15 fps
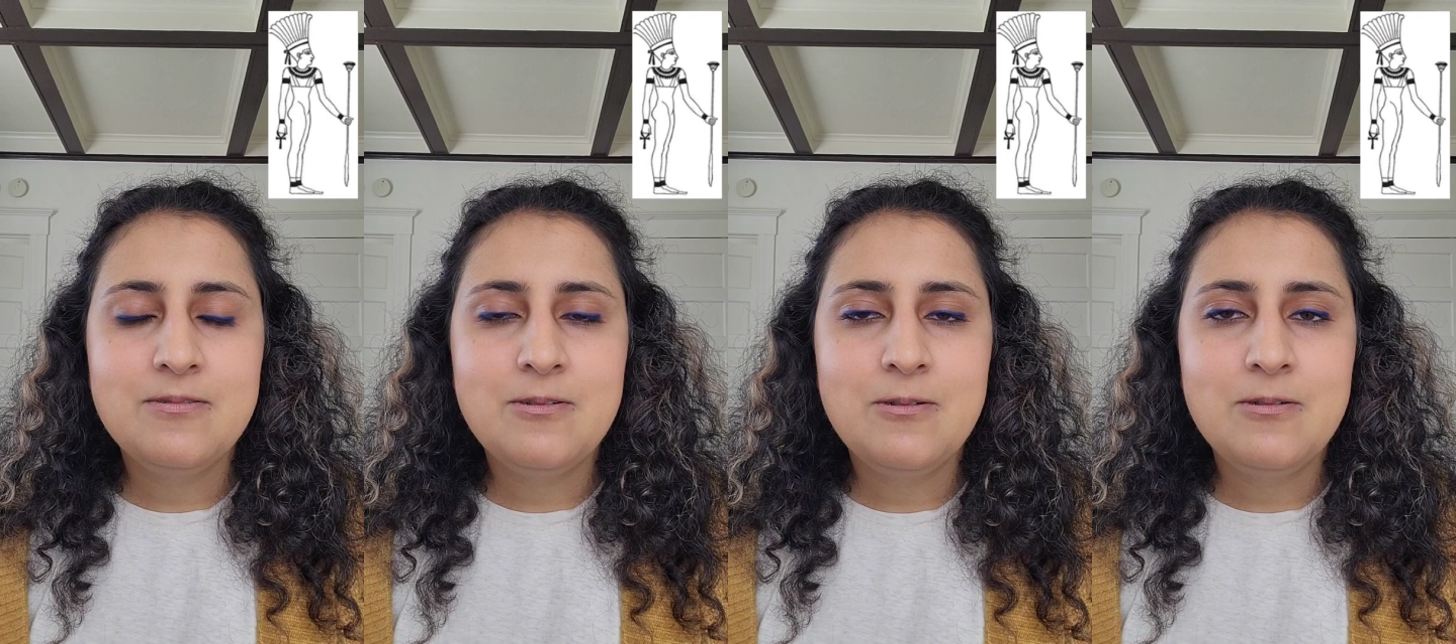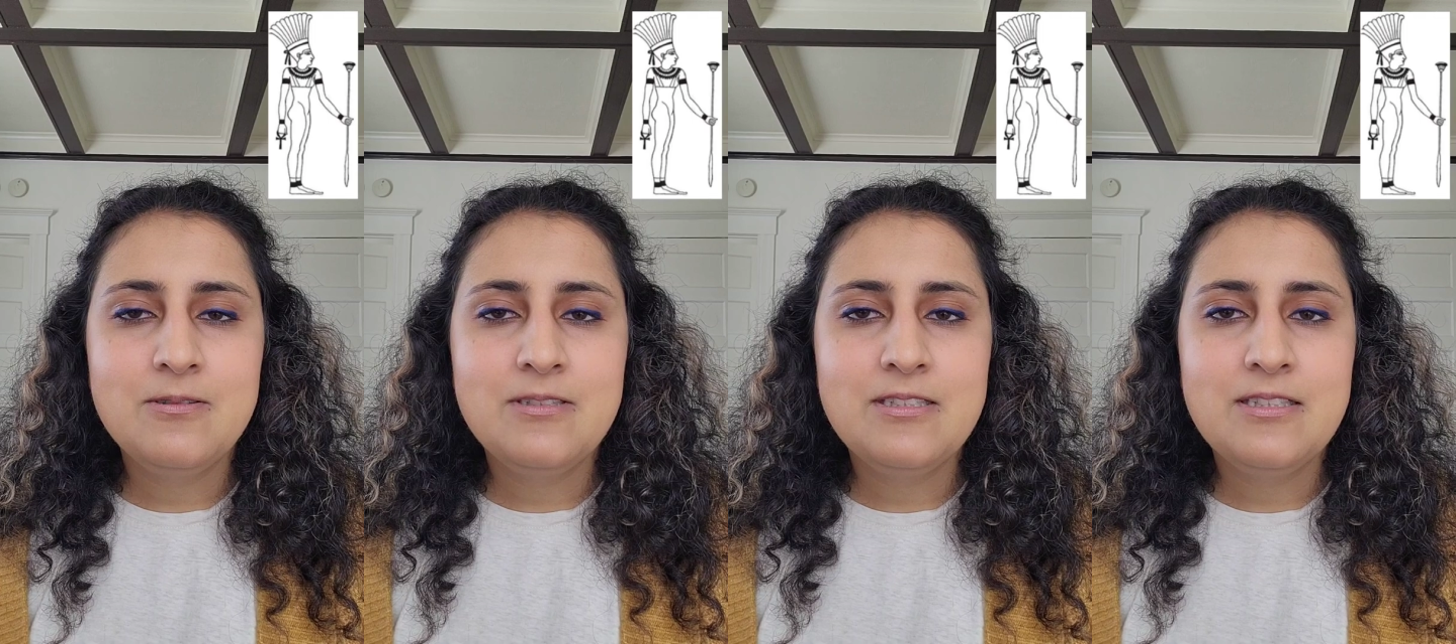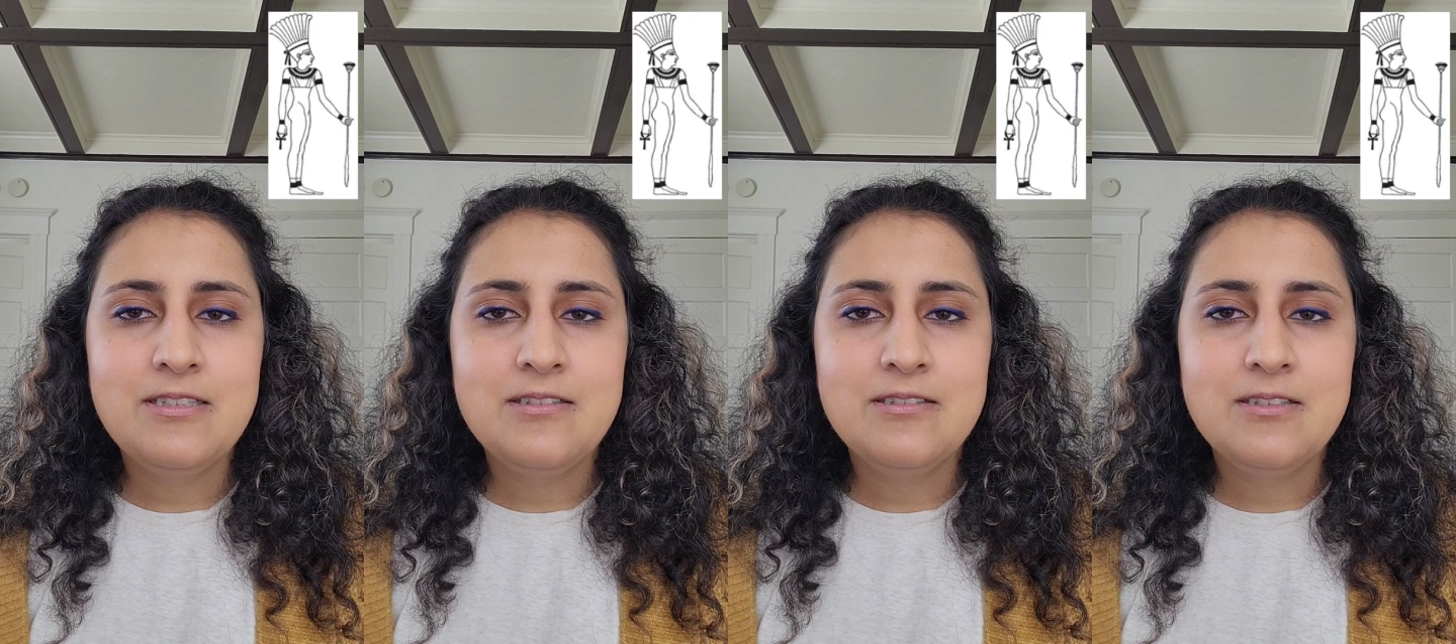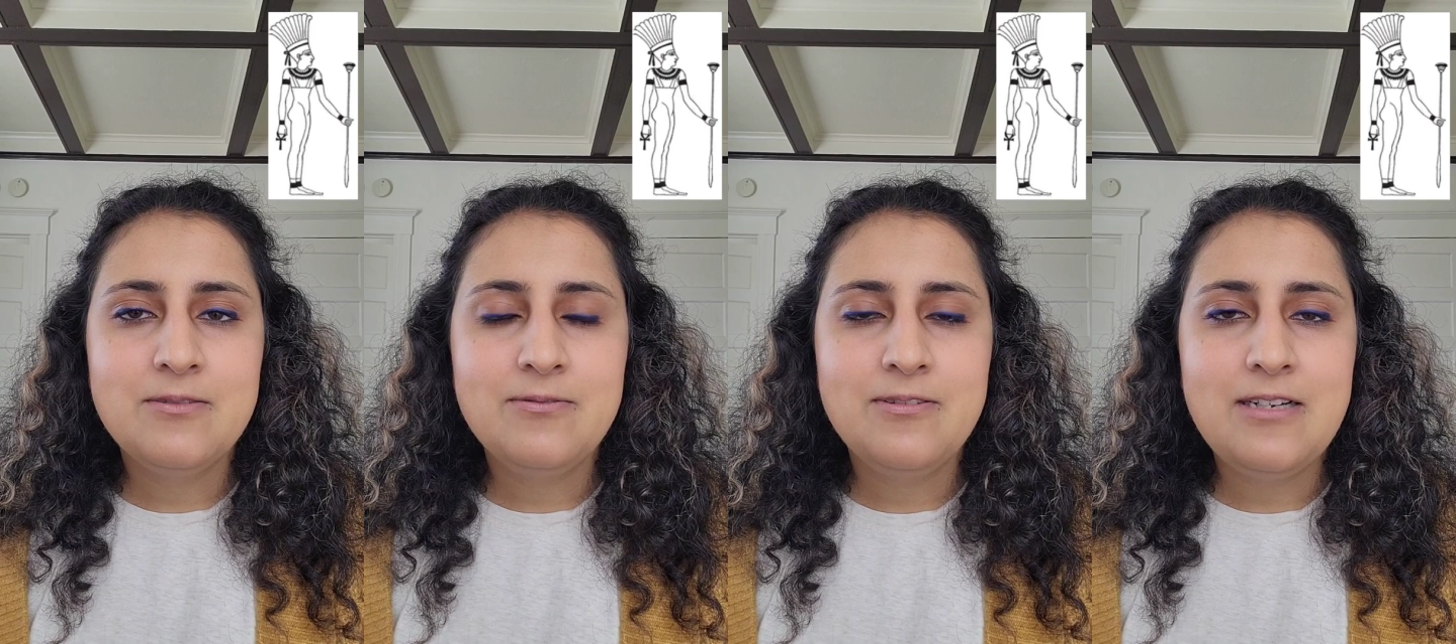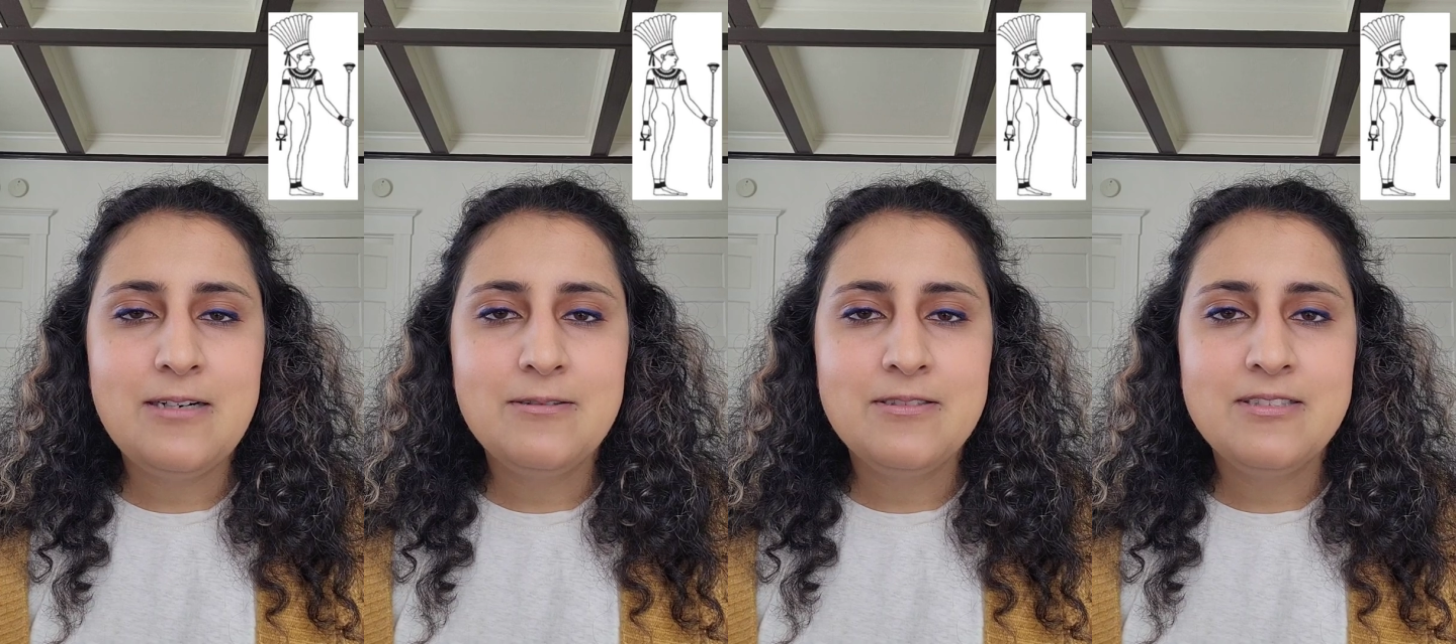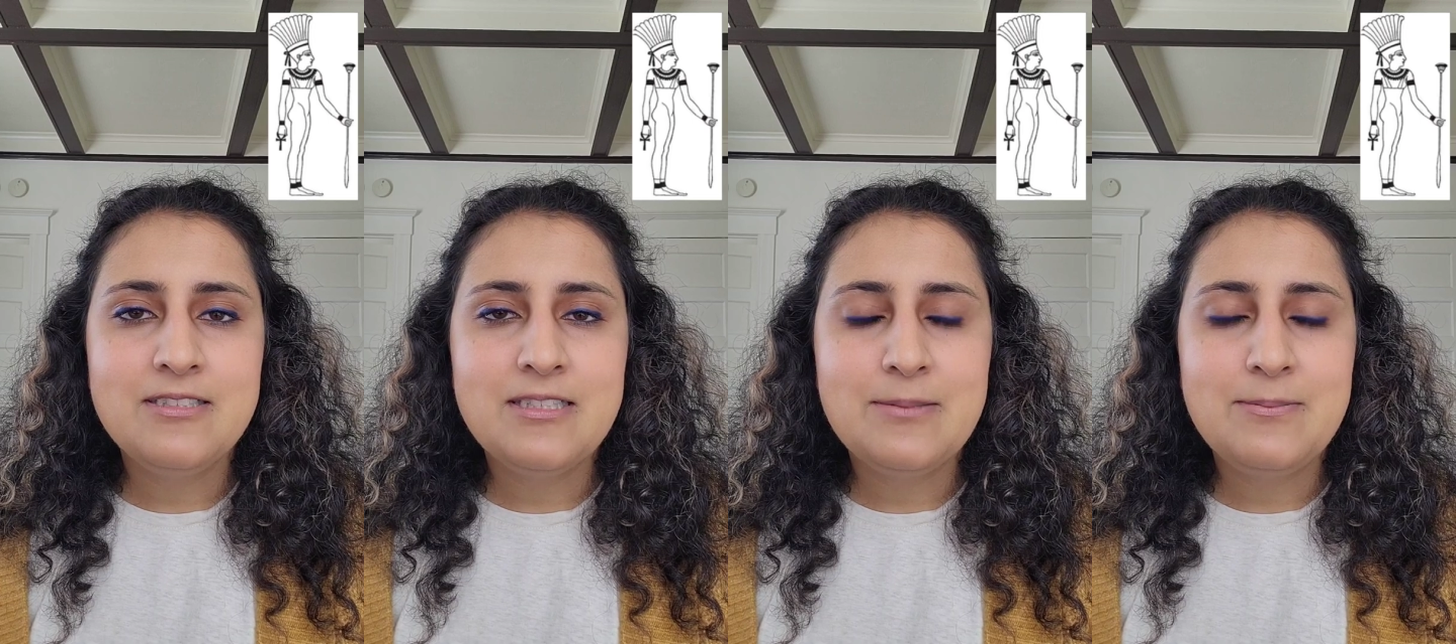holding the flower
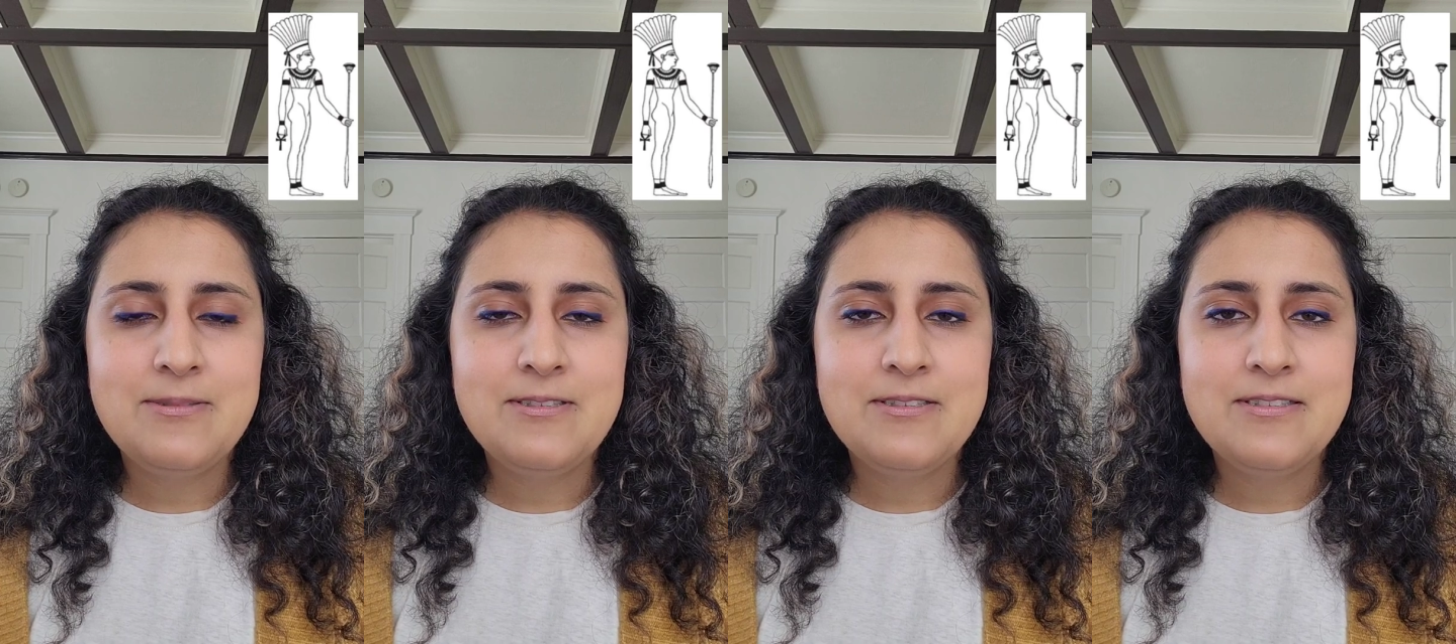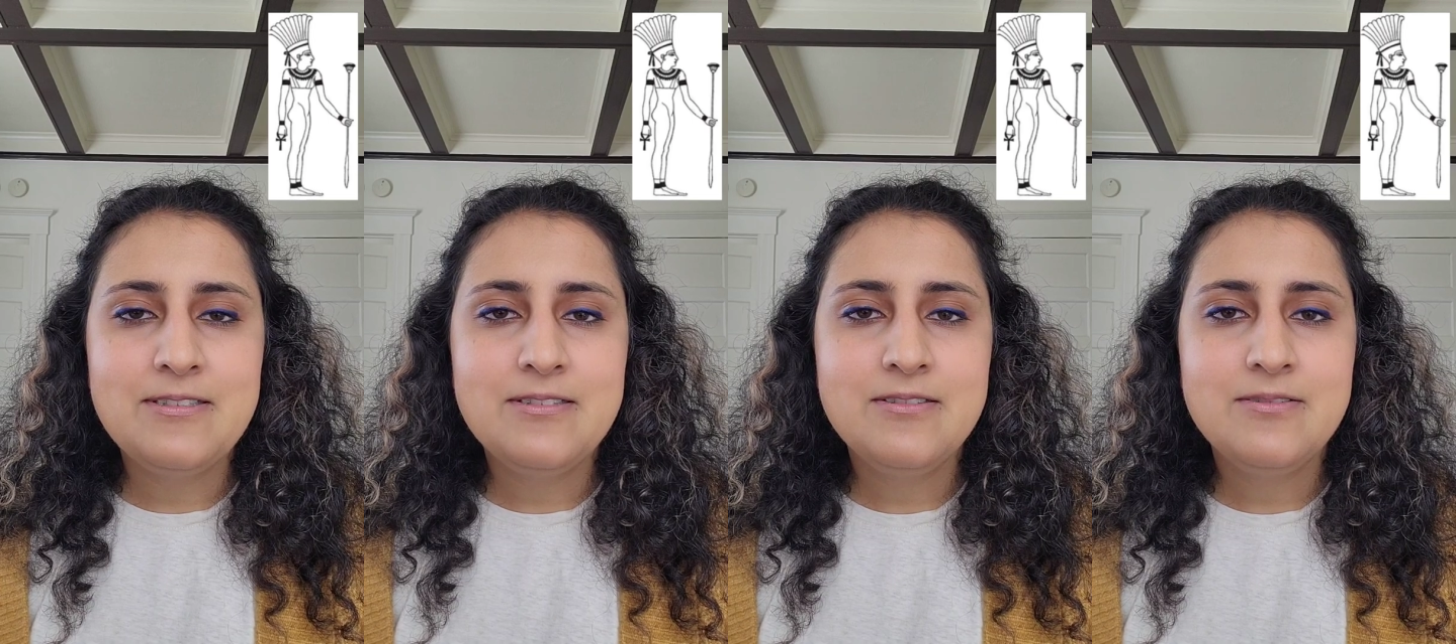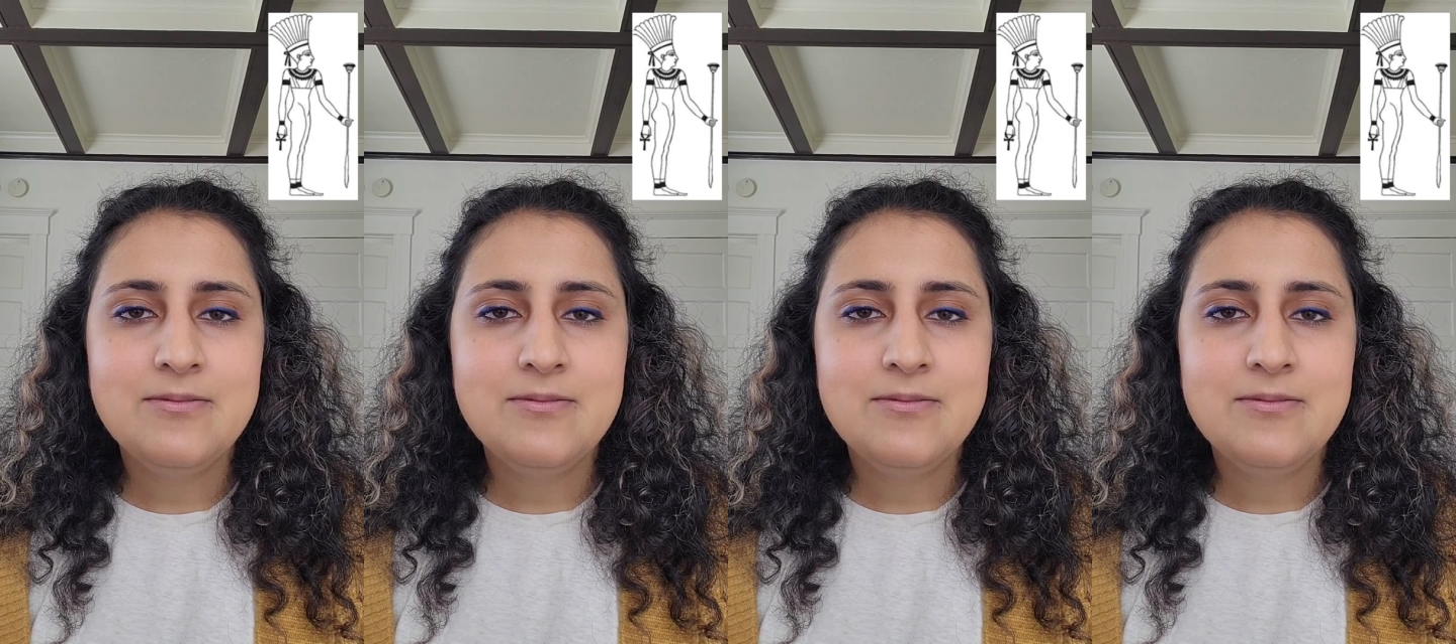scepter.